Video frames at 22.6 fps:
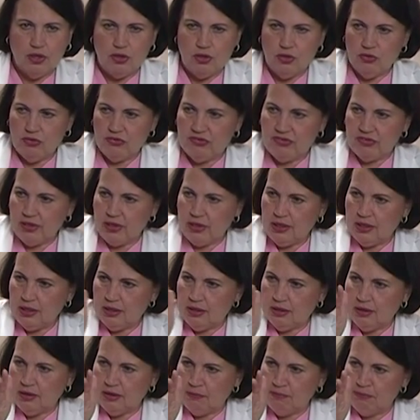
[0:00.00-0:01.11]
You see
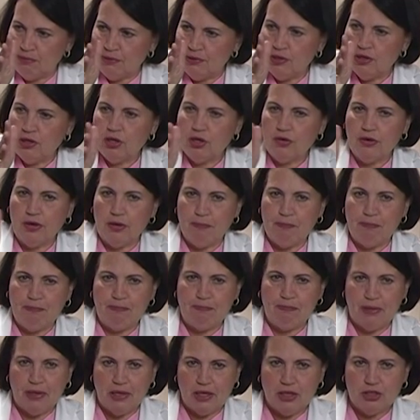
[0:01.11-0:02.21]
a, a blurry
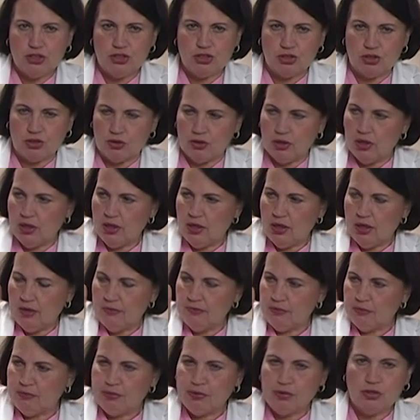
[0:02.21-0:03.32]
picture of
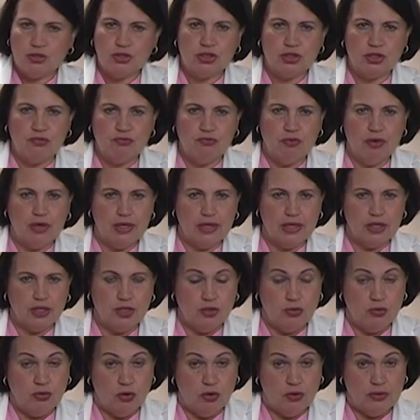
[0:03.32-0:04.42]
the person running, and
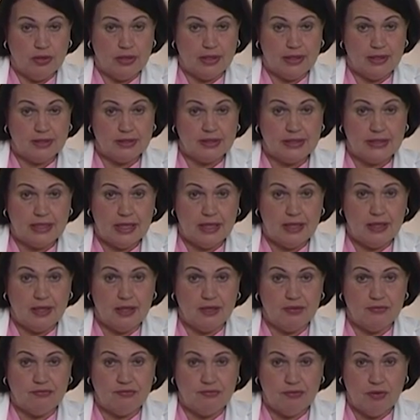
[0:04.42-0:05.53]
you know that they're standing
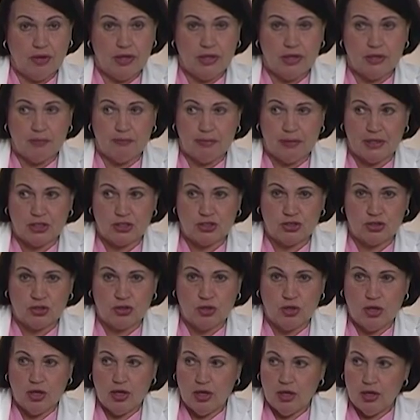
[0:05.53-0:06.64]
in front of the picture,
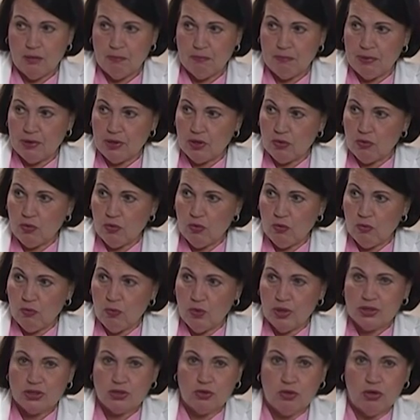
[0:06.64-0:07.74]
but
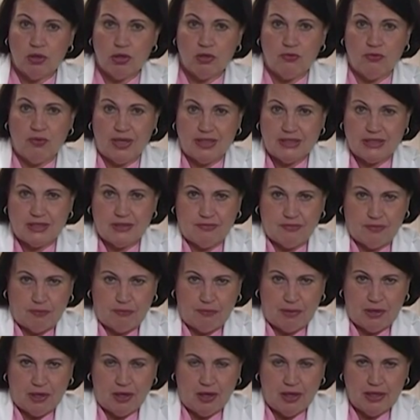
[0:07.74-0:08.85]
what's all the rest of it
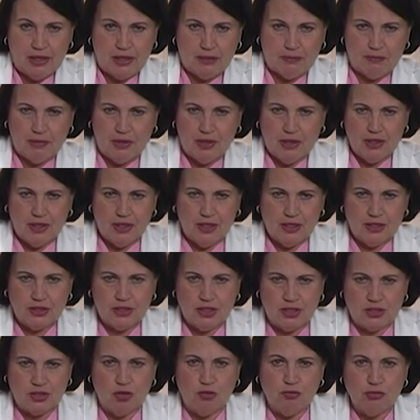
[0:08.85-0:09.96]
behind him? It,
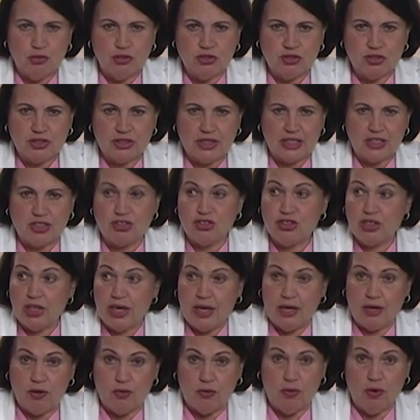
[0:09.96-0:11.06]
it almost looks like a
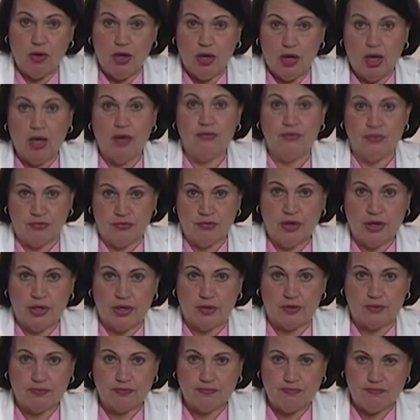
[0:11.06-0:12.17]
shadow of the runner.